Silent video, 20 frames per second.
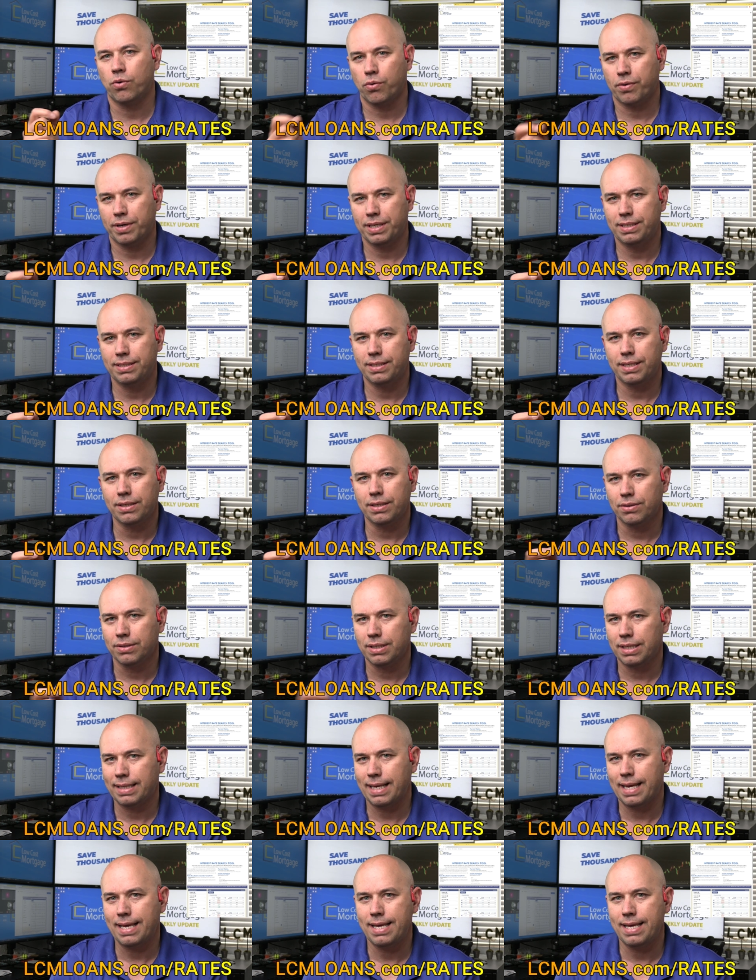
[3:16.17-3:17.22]
or a deal
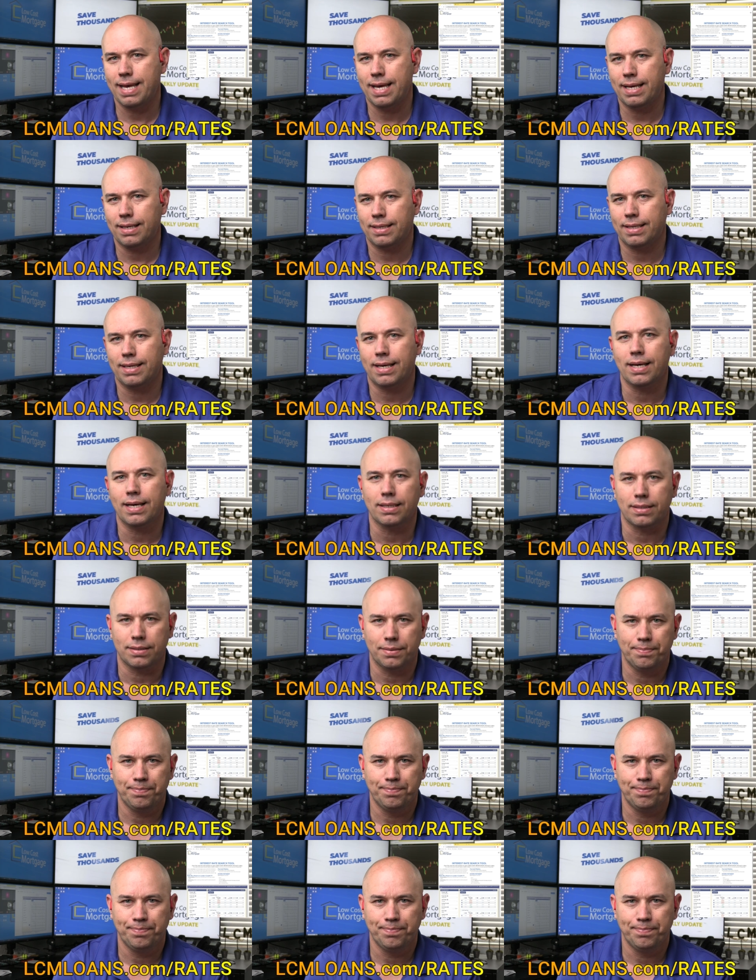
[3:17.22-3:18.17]
that they can't get.